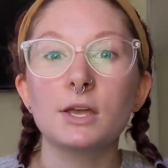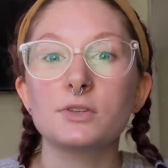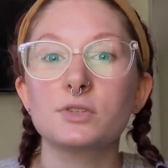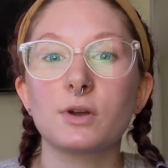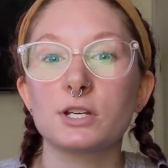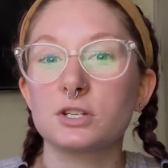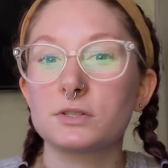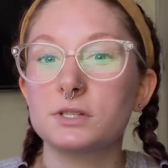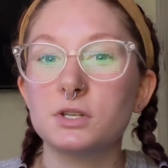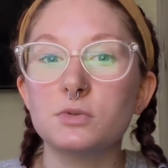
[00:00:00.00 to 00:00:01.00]
so I
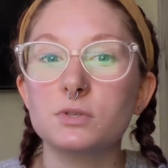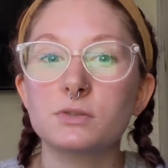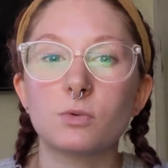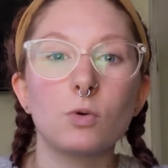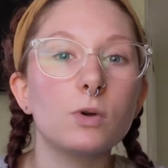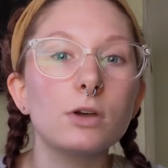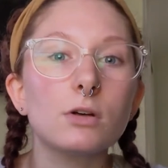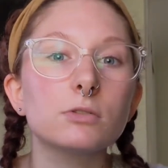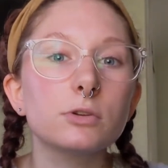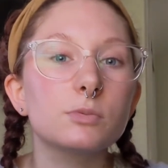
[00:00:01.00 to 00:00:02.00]
just used some
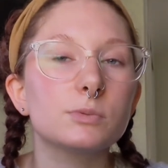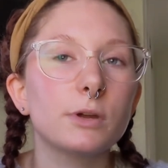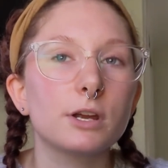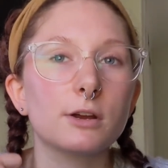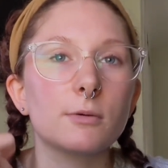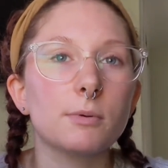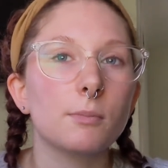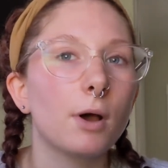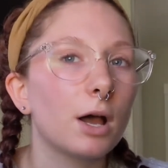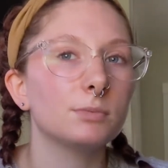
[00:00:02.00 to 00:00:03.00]
oil, lubed my ear up
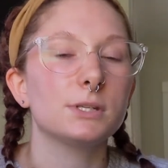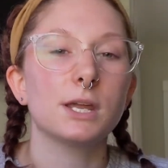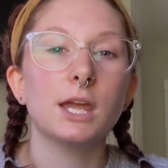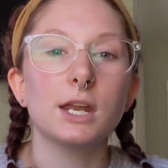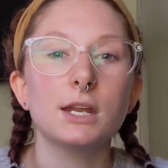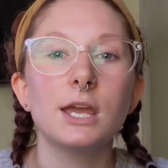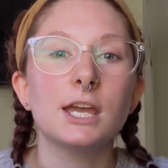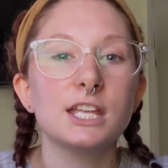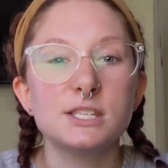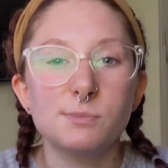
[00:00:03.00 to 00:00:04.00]
and popped it in.
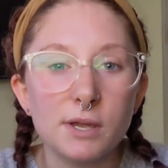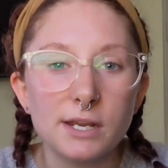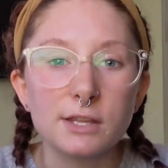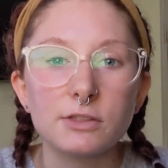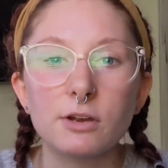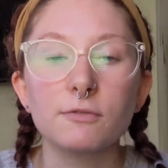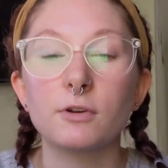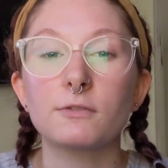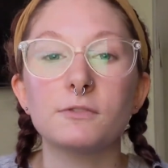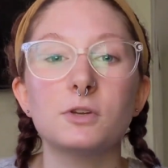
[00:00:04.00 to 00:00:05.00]
It's been in there
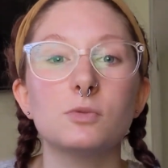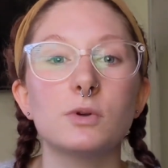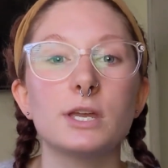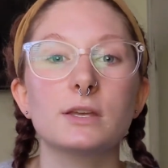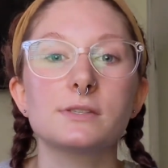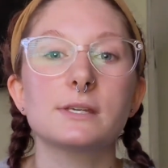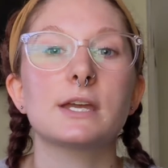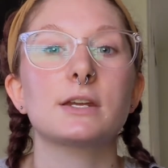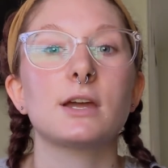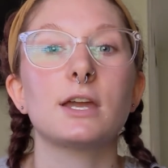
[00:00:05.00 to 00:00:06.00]
for a few weeks
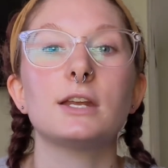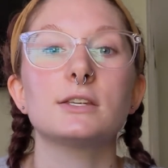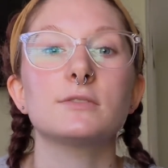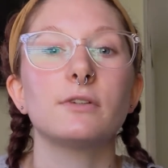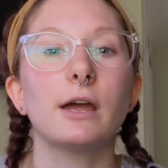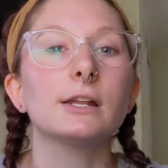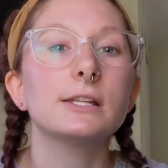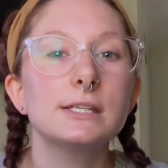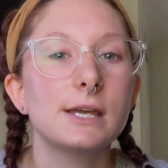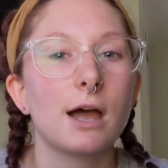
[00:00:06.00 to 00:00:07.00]
and it is
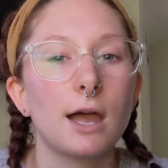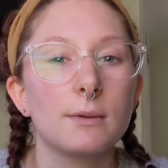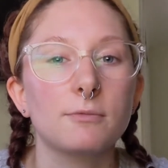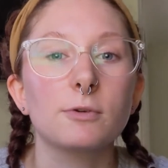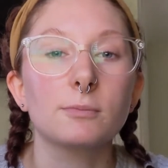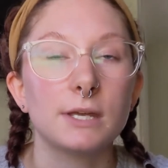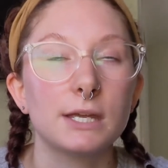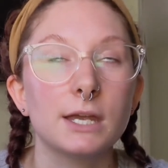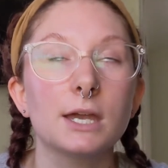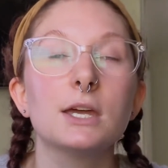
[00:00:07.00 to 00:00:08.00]
finally time for
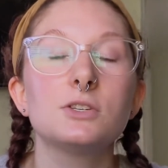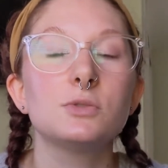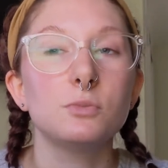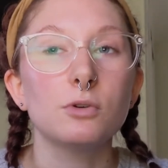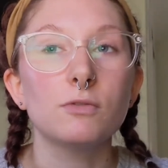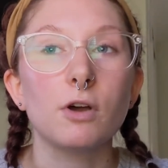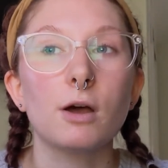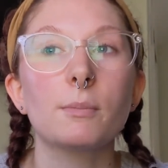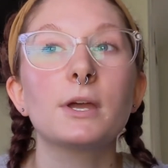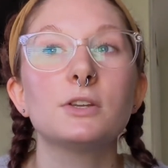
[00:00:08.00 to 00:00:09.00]
me to move
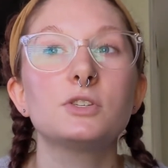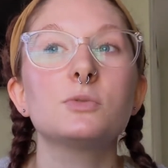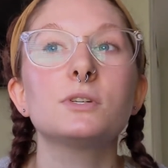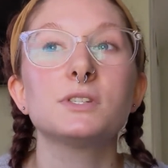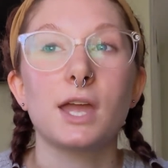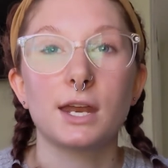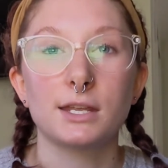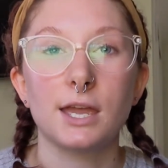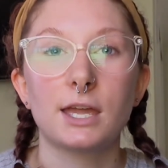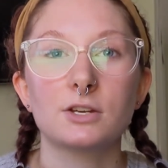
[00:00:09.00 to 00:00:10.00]
up to a 10
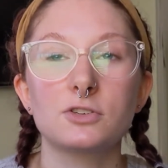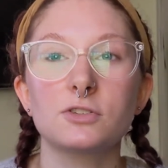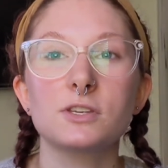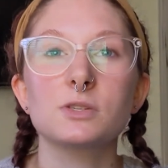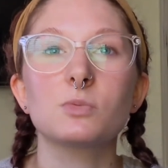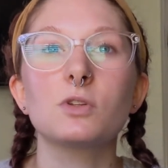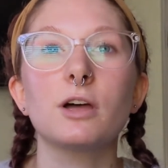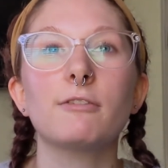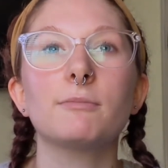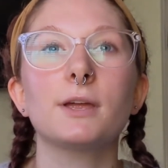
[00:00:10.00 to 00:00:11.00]
gauge. This will
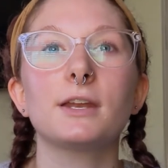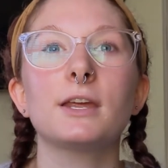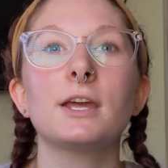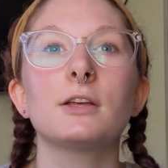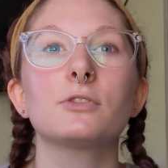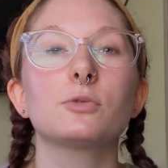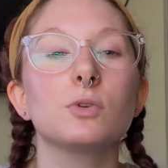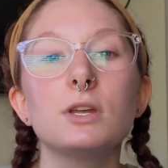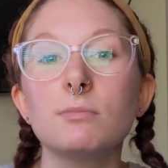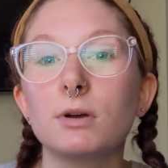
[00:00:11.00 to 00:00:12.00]
have been
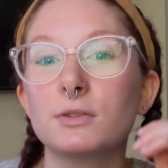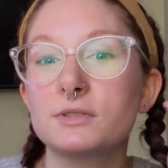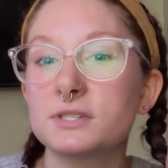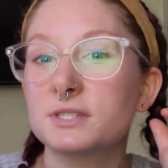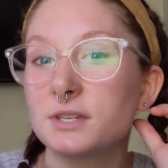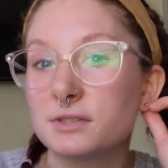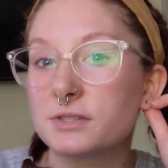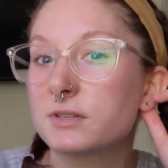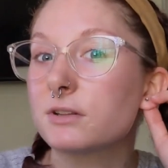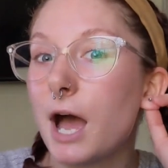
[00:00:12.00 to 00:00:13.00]
3 months
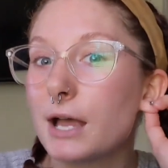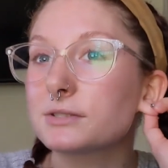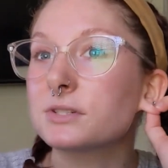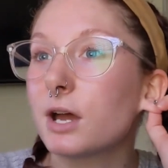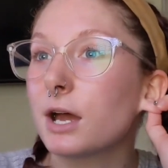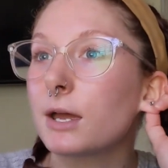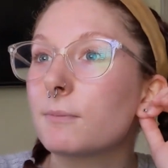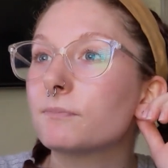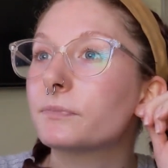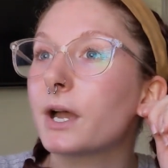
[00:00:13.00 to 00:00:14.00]
since the last
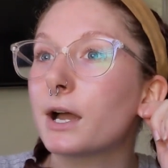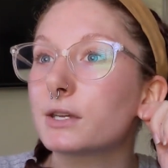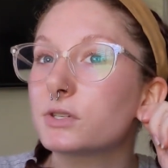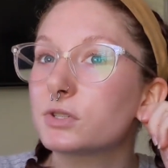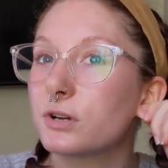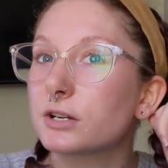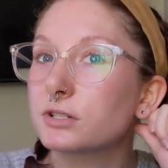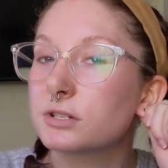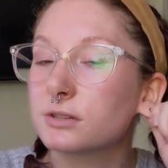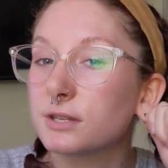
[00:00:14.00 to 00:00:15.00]
time I
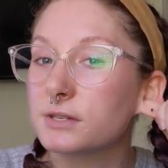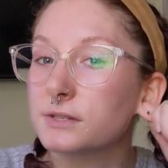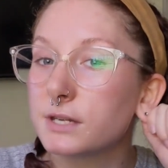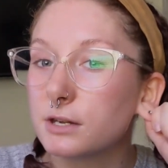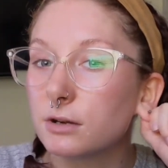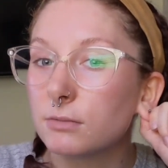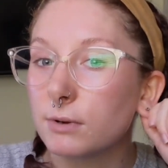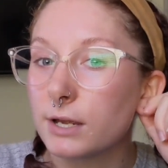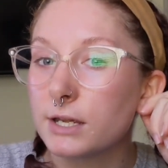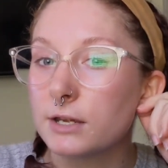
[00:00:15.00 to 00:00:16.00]
stretched this ear
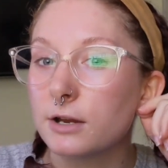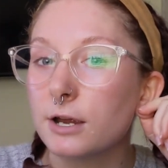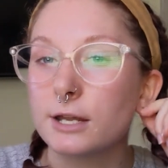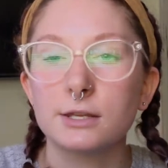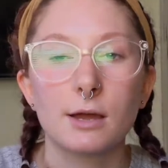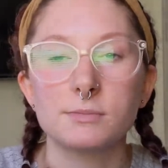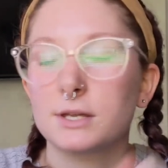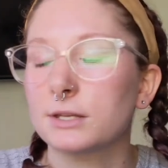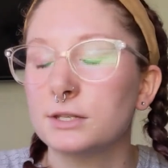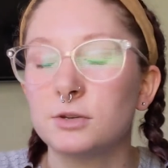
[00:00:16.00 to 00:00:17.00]
right here, and I'm
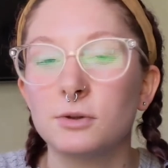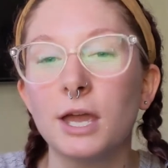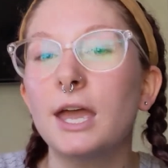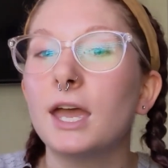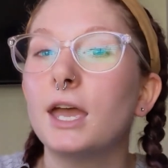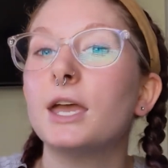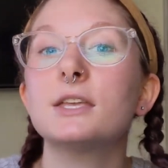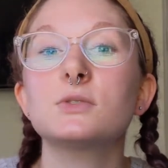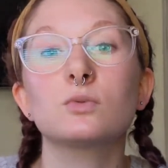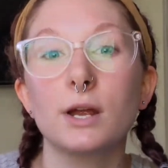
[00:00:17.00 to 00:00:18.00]
telling you,
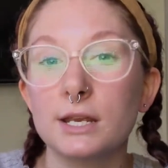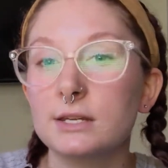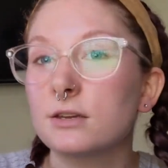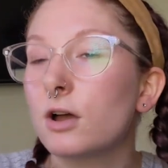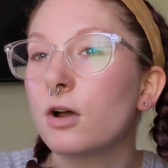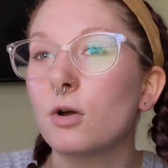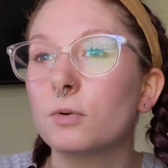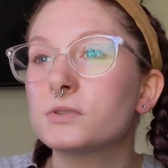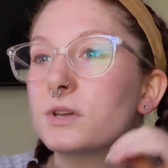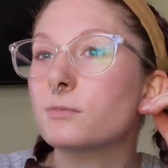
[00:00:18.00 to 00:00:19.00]
it's ready to
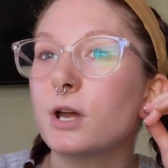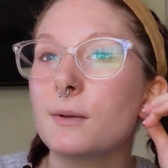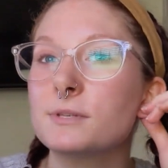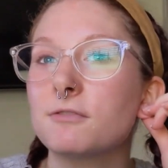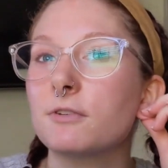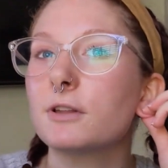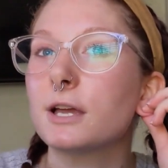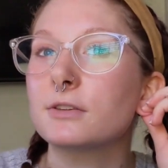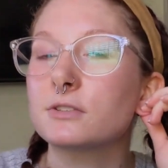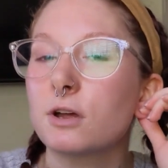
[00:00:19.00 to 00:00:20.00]
go. Sometimes I feel
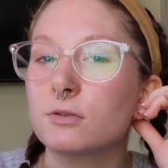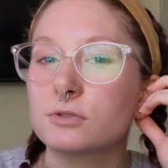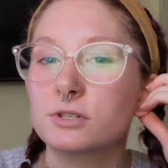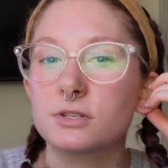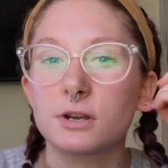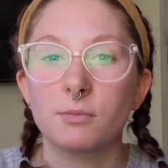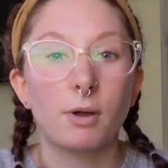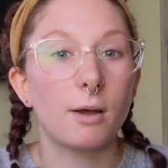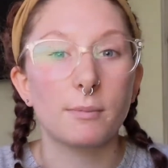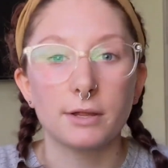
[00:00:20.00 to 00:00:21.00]
like the tunnel's just gonna
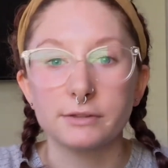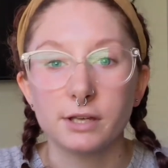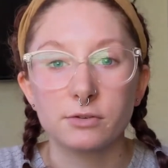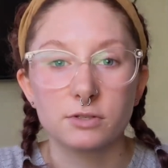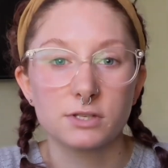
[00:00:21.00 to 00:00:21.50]
pop out the other